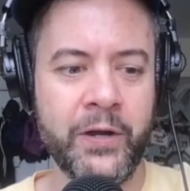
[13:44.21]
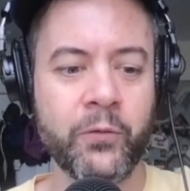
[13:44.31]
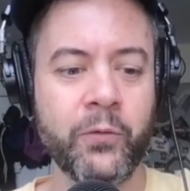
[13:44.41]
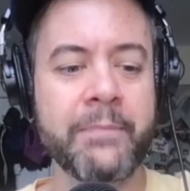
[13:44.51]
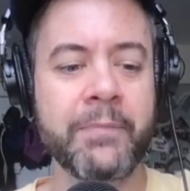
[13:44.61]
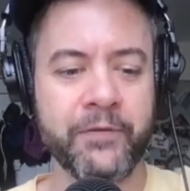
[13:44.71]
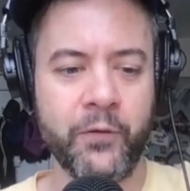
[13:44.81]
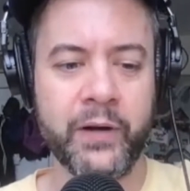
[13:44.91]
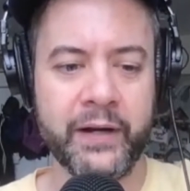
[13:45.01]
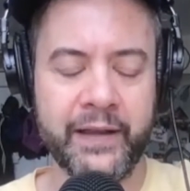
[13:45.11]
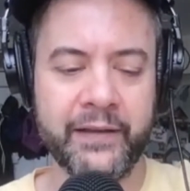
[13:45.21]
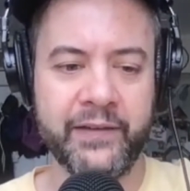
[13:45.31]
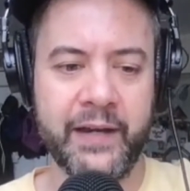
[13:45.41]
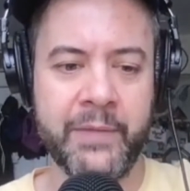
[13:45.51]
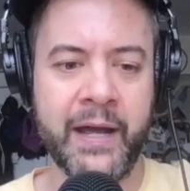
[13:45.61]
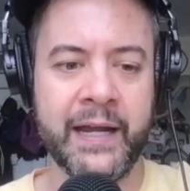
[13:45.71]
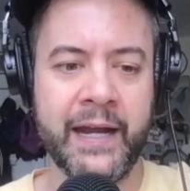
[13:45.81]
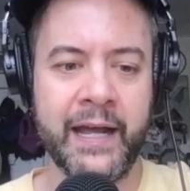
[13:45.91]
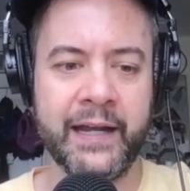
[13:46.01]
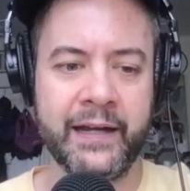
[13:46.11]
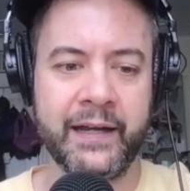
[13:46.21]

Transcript: right before it that same night at uh,